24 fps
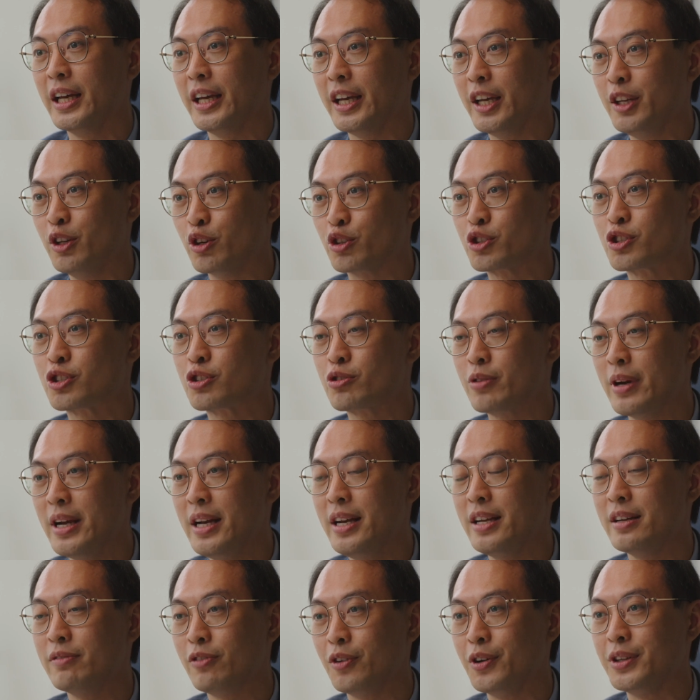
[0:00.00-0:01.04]
In
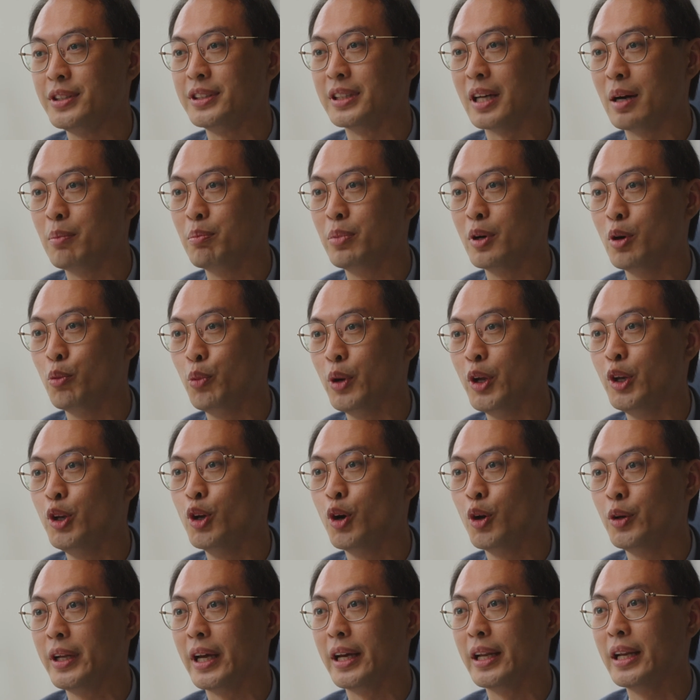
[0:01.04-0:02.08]
Australia, for example, we
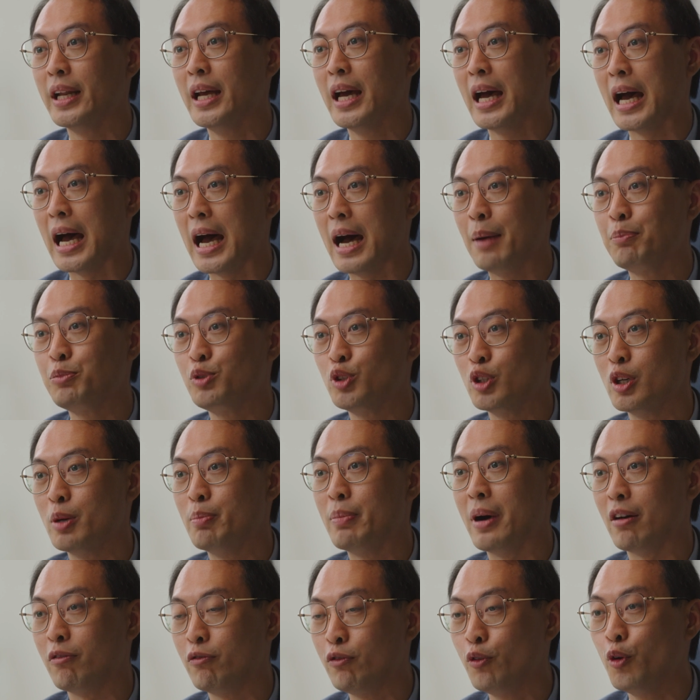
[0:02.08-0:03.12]
know that up to
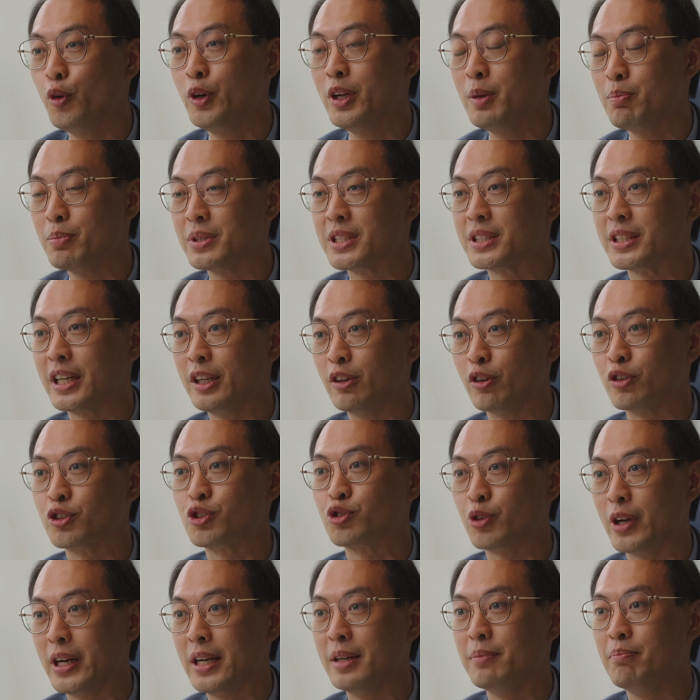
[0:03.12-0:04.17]
about 40% of
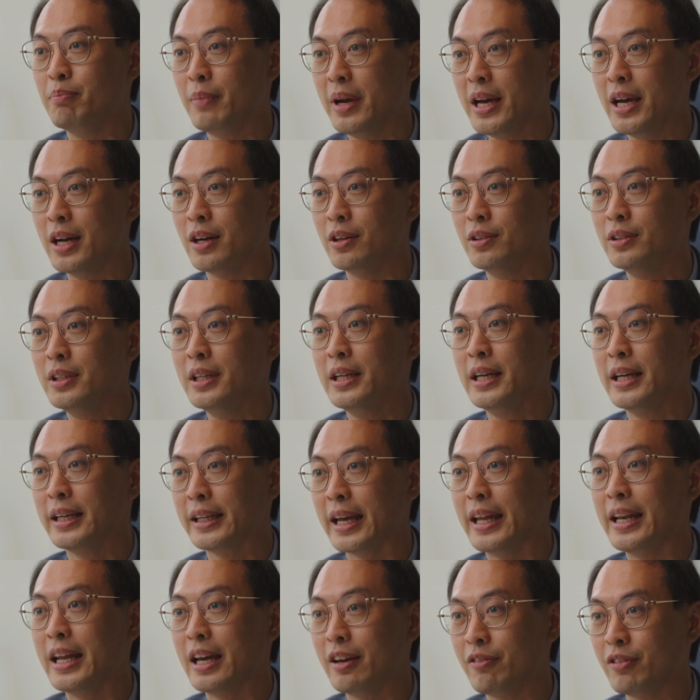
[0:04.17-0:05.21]
Australian male
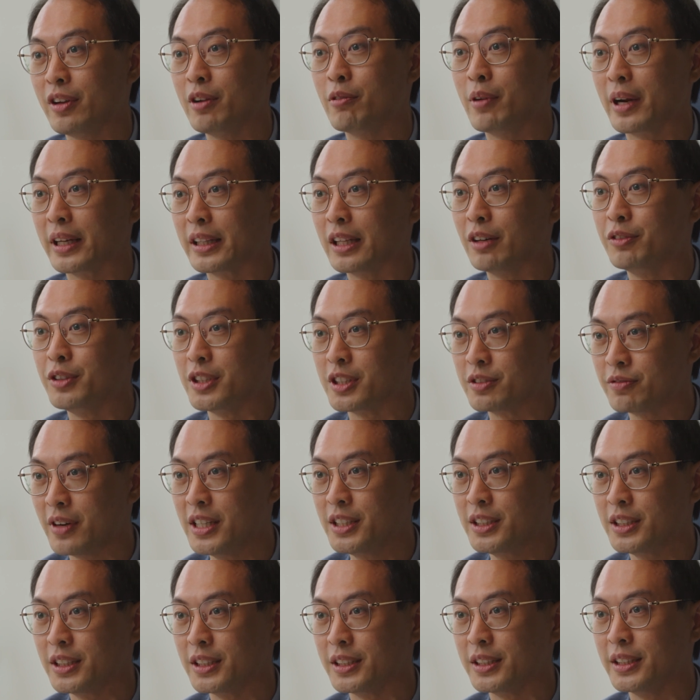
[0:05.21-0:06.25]
can have erectile
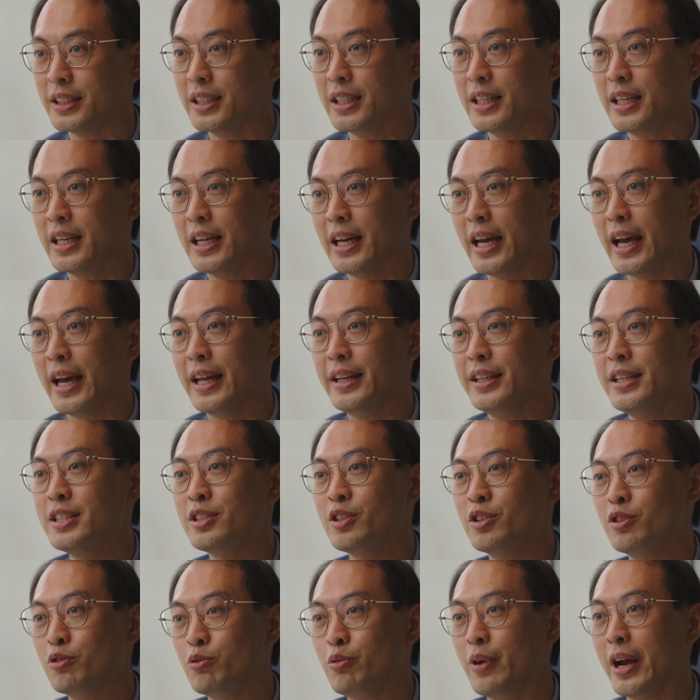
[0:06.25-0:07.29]
dysfunction. And this
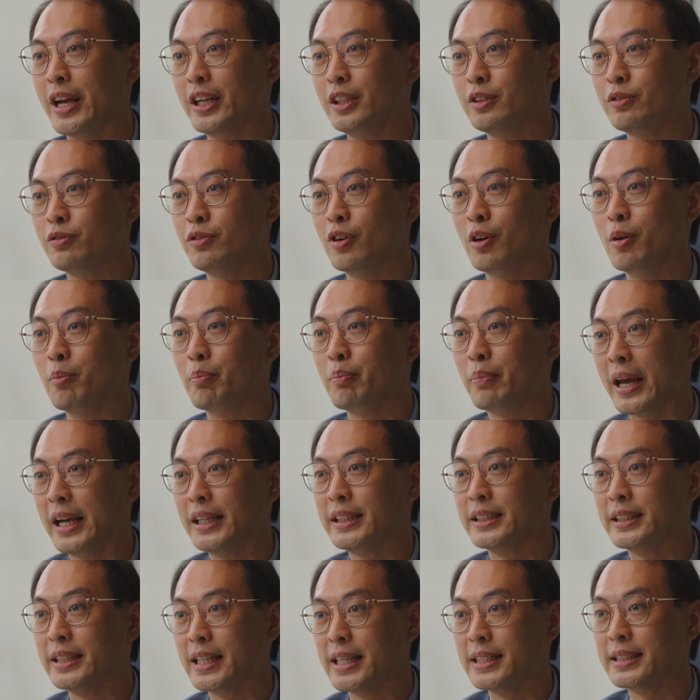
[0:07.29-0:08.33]
could range from
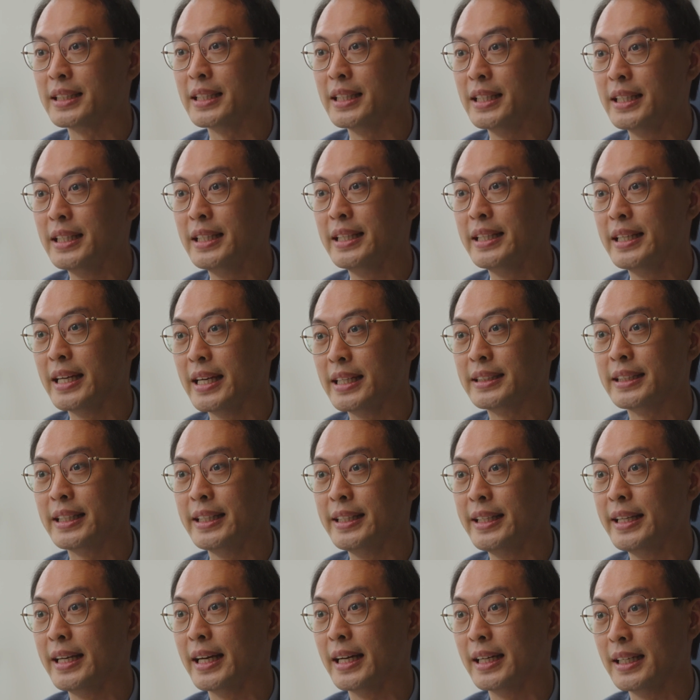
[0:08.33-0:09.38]
patients as early as
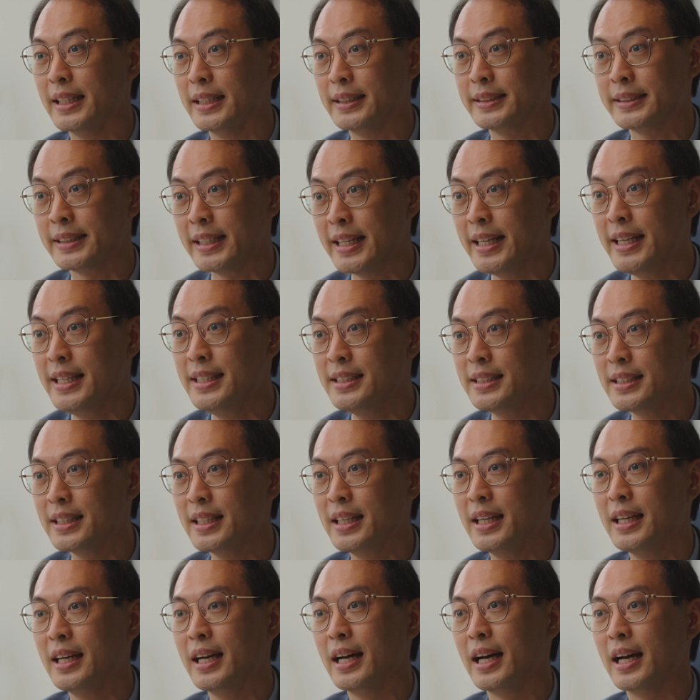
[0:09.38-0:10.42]
in their teens,
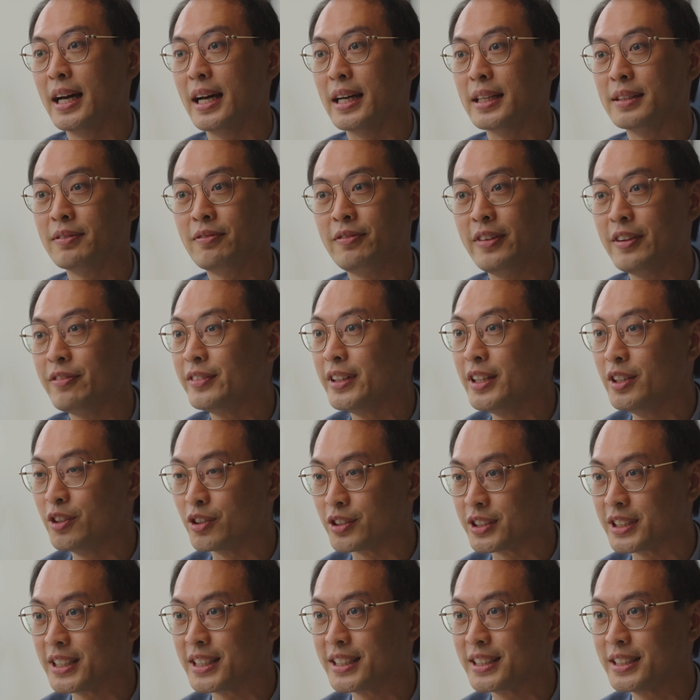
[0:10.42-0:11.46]
15 or
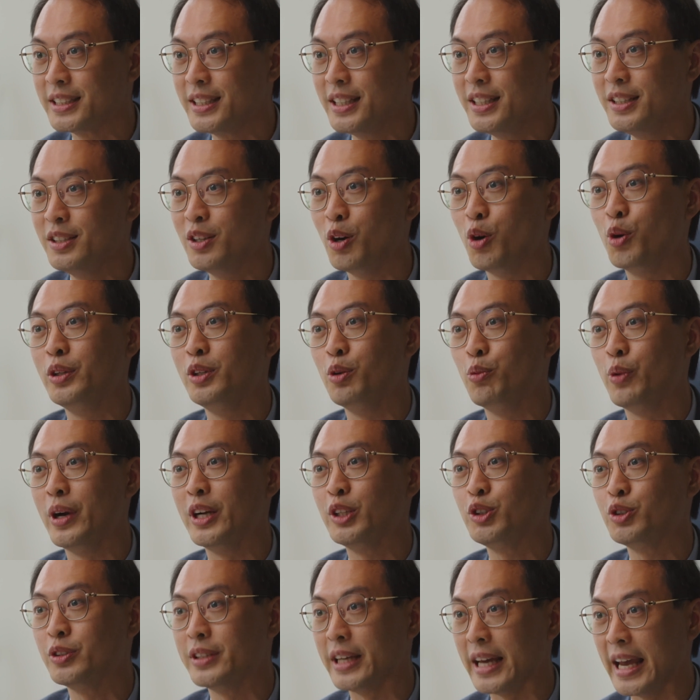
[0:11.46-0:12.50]
16, all the way
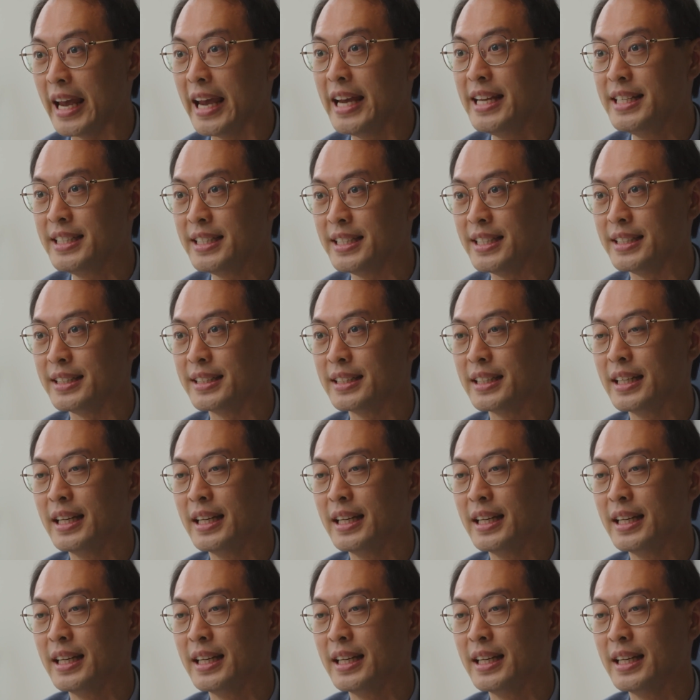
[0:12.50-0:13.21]
to the 80s.